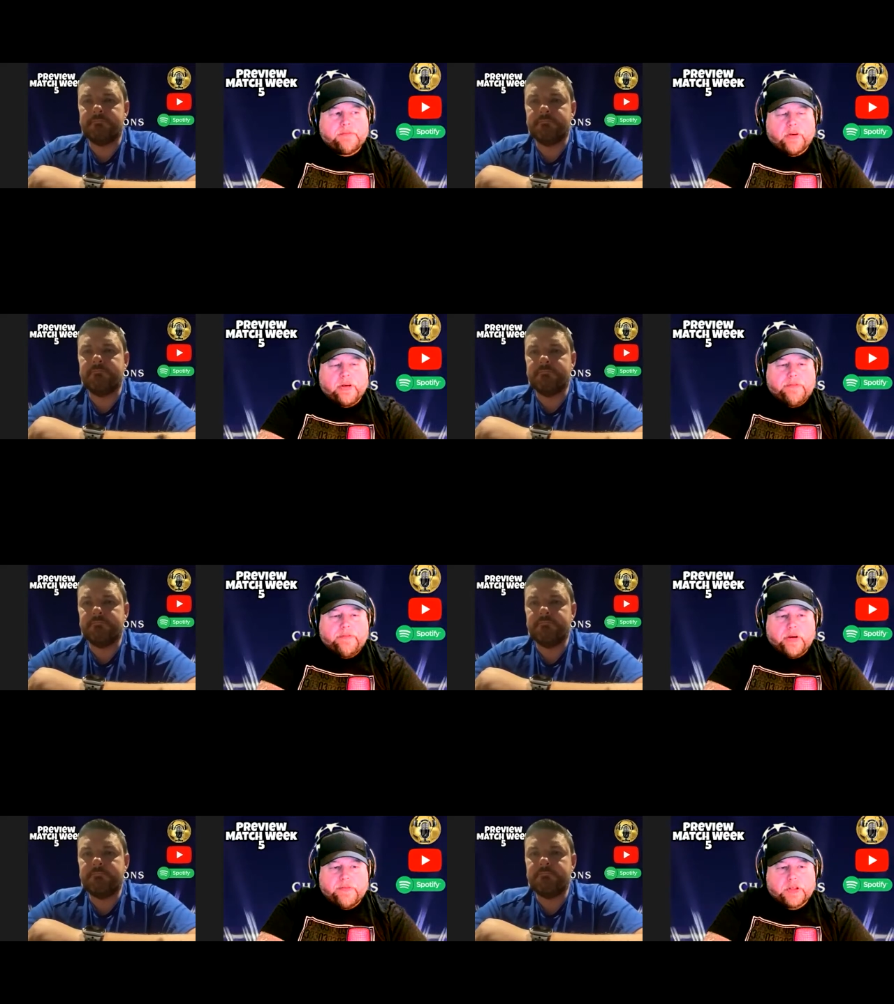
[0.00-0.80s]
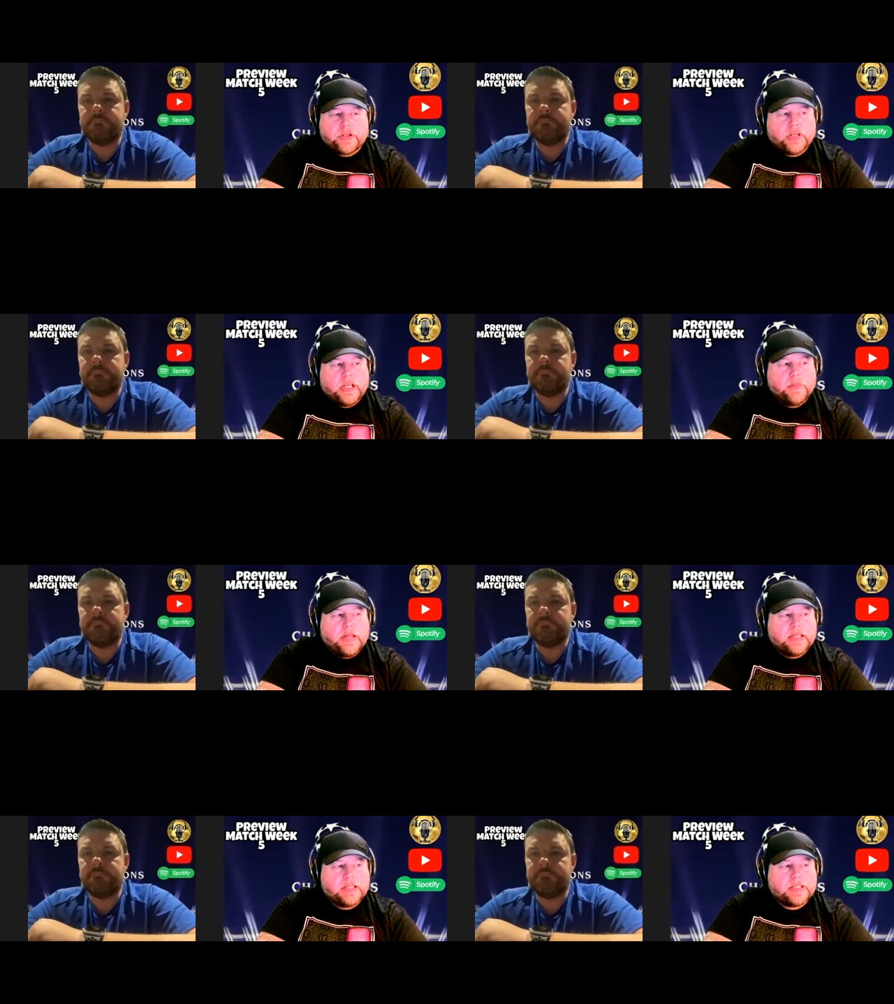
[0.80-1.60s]
Speaker 1: five, five, and three
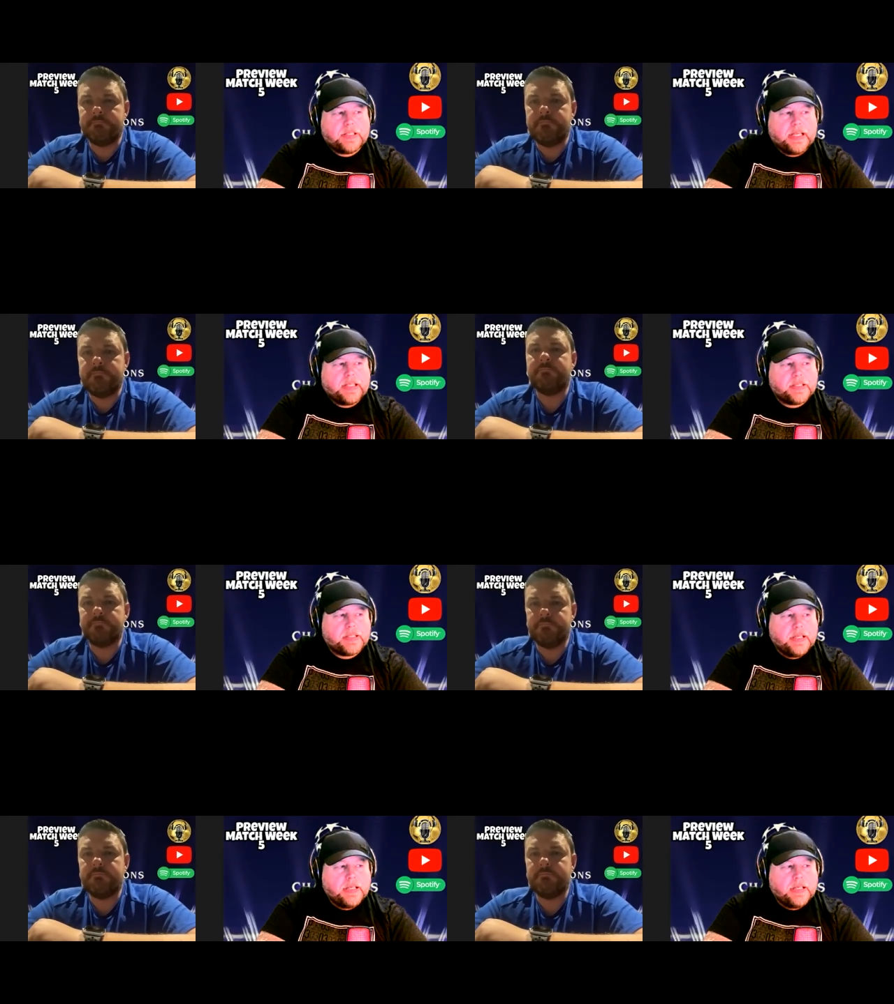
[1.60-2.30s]
being the seedings.